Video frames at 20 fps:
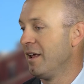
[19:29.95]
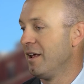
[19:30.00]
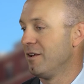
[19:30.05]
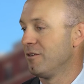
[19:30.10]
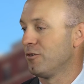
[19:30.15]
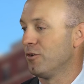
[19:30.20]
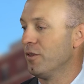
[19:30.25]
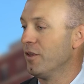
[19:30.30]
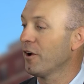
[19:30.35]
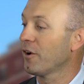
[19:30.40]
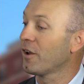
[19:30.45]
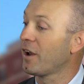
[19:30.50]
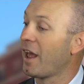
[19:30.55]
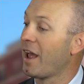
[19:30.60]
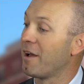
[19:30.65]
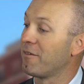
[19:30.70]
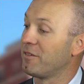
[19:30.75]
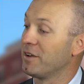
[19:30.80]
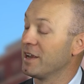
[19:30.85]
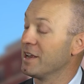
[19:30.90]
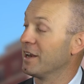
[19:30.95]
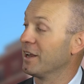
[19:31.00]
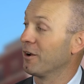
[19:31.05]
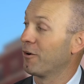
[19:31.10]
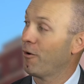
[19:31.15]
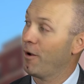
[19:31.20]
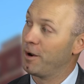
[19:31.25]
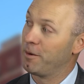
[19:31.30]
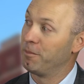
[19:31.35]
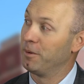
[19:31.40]
So they're going to have to get
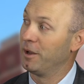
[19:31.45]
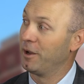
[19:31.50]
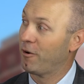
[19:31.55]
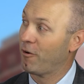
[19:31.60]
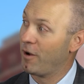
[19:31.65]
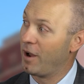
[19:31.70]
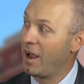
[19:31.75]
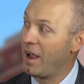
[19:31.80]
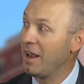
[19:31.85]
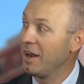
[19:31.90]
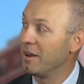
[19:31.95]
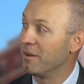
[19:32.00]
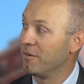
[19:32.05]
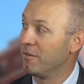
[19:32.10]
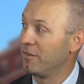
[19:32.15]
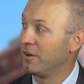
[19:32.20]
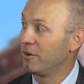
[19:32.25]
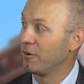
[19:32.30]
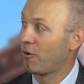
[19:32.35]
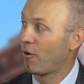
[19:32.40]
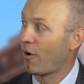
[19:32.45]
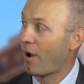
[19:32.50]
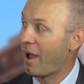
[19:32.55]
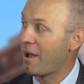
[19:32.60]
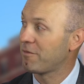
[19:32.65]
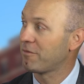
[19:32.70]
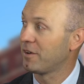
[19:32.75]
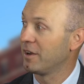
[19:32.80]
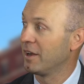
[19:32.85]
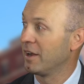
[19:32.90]
incredibly creative in
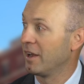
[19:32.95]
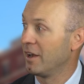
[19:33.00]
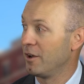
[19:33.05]
crafting.